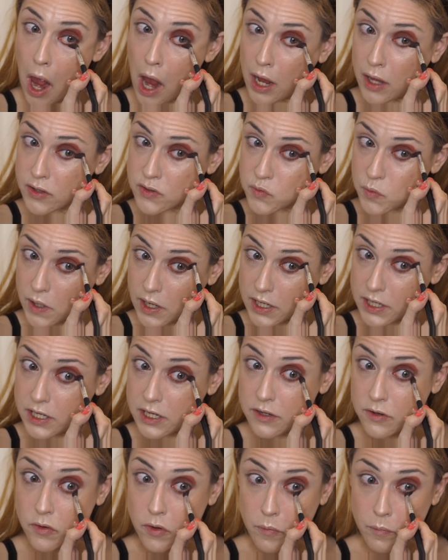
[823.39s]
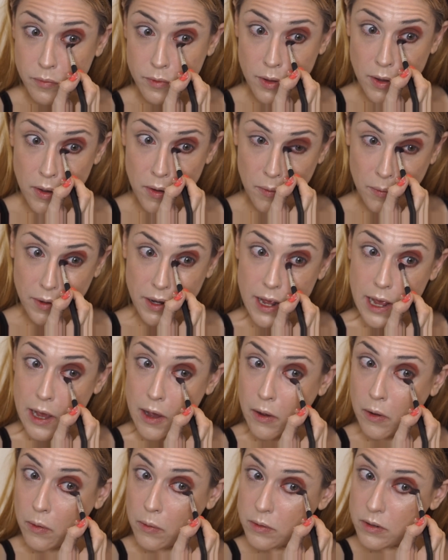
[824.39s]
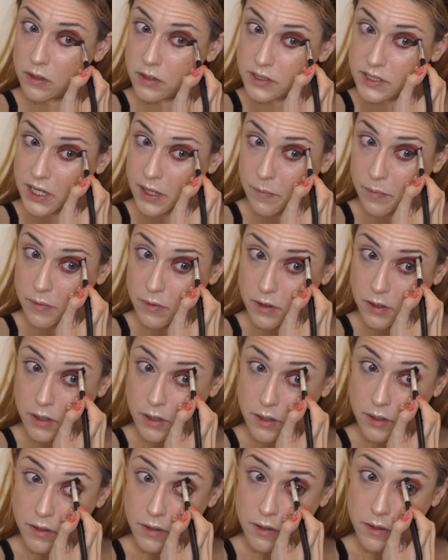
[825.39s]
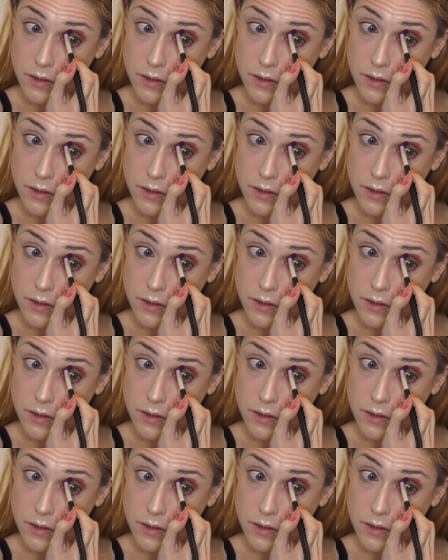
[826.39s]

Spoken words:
because we are going to do a blown out type look,